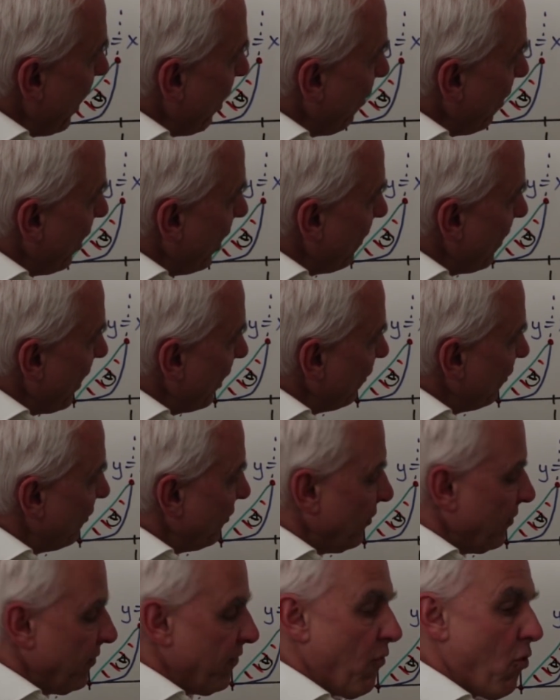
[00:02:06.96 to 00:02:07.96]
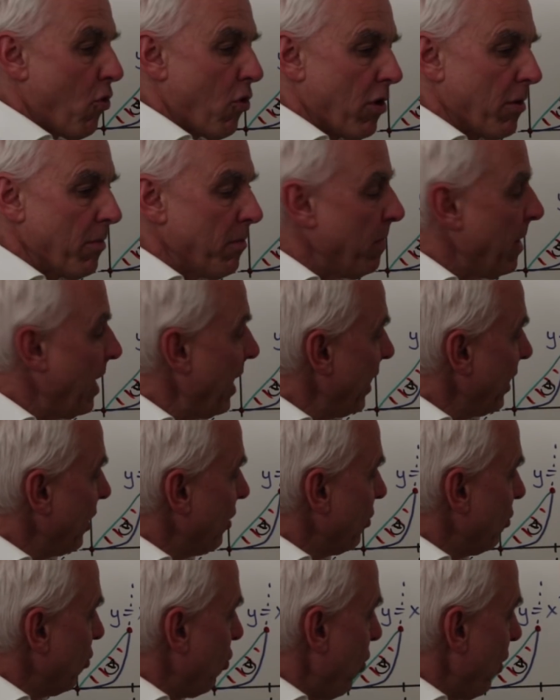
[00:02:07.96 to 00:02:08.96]
area that's formed
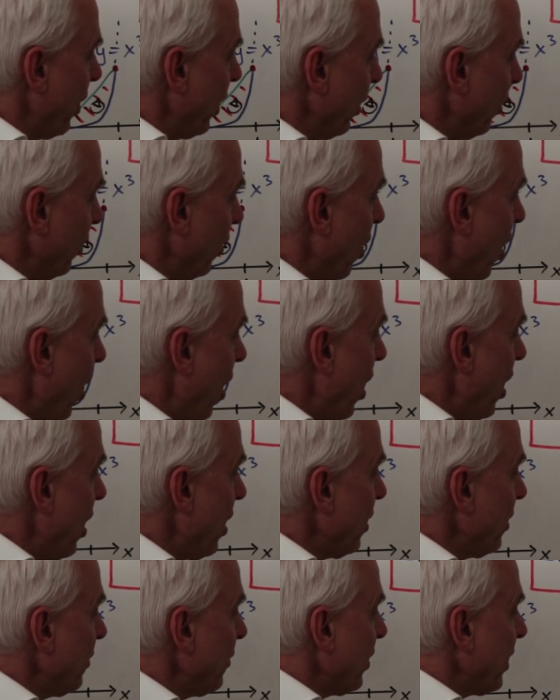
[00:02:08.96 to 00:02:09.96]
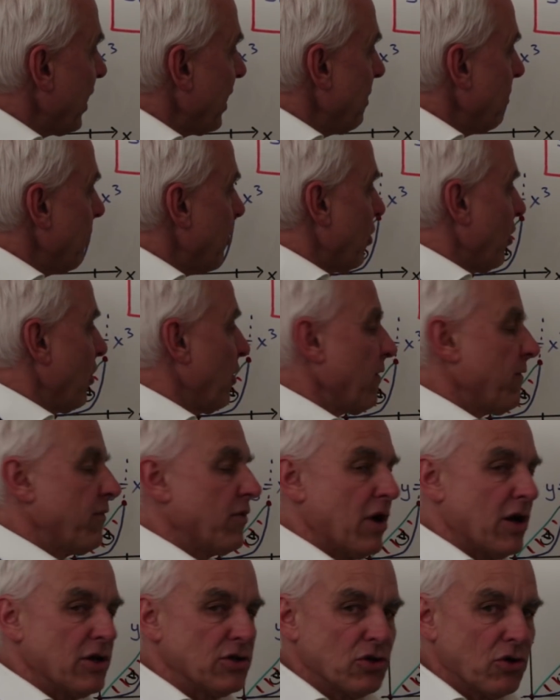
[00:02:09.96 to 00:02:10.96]
by going along the curve
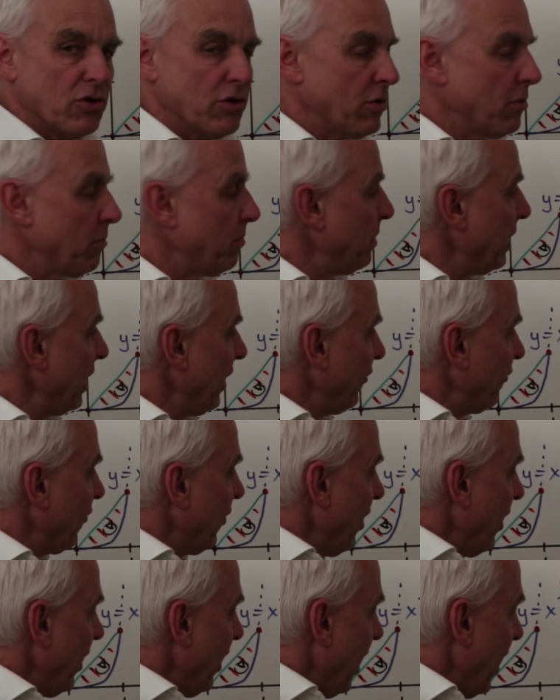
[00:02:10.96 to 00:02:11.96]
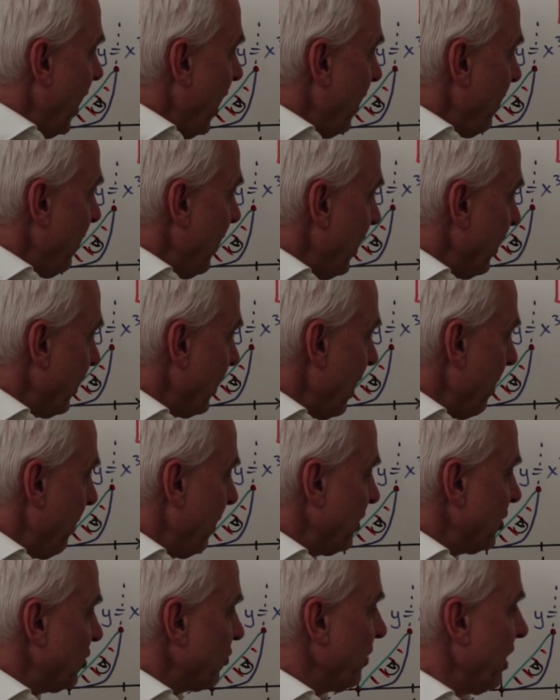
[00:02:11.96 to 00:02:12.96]
a certain piece and then
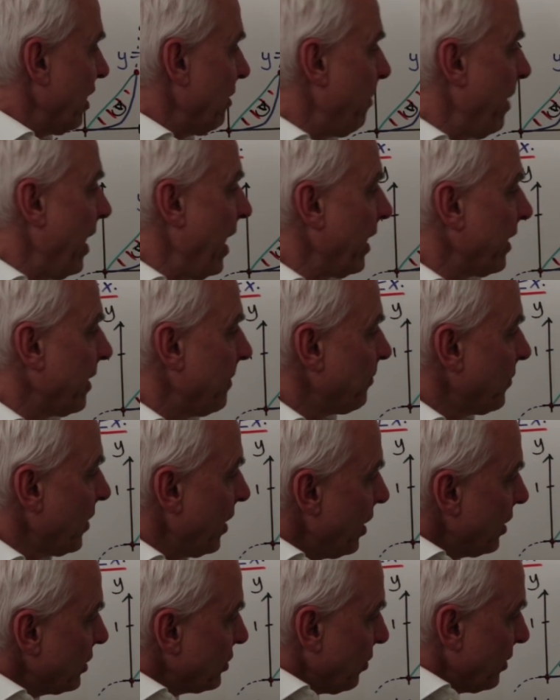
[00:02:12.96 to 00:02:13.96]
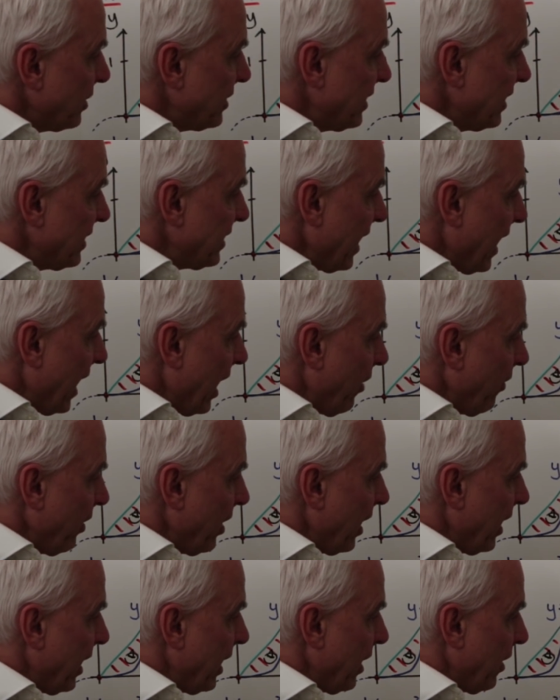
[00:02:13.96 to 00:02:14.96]
coming straight back. So it's this
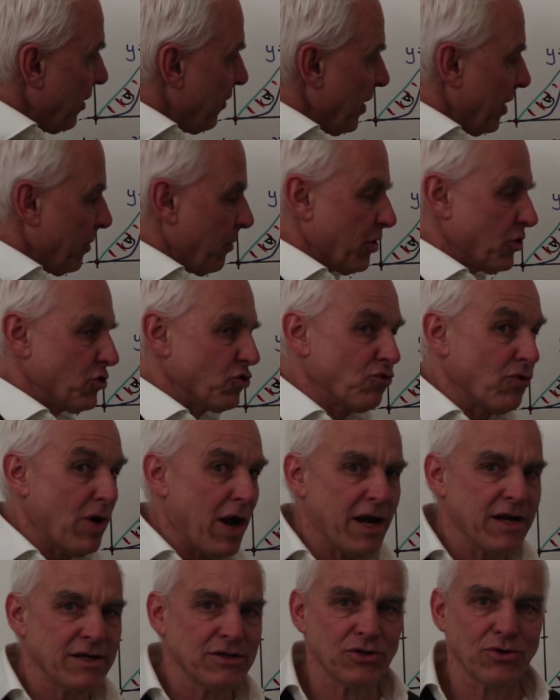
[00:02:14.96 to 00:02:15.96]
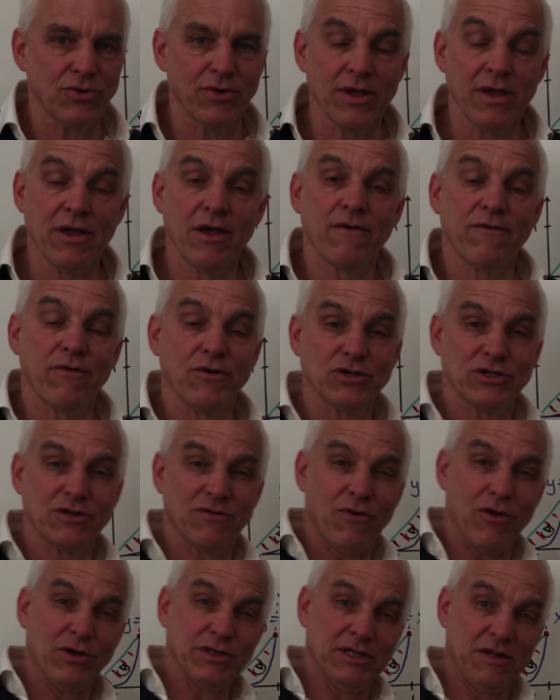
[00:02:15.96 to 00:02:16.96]
area here that we're trying to, first
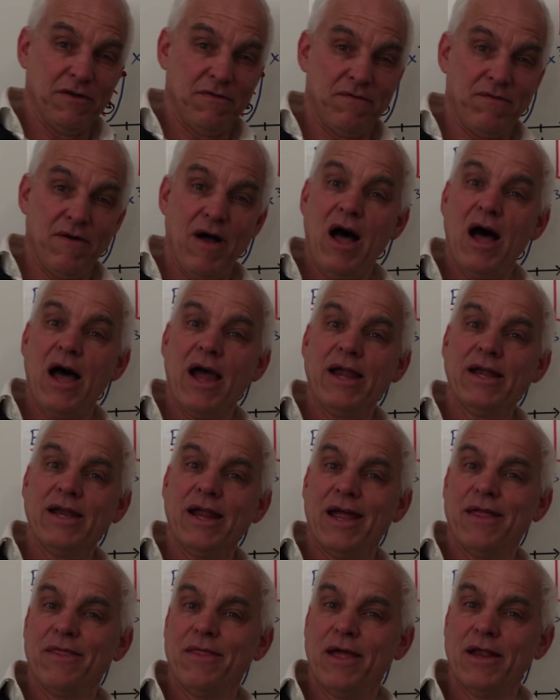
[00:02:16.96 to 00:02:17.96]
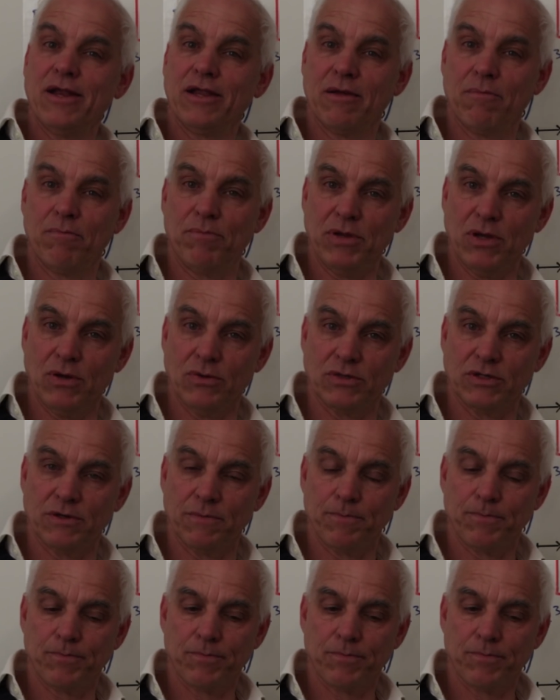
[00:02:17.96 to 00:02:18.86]
of all, define and then compute.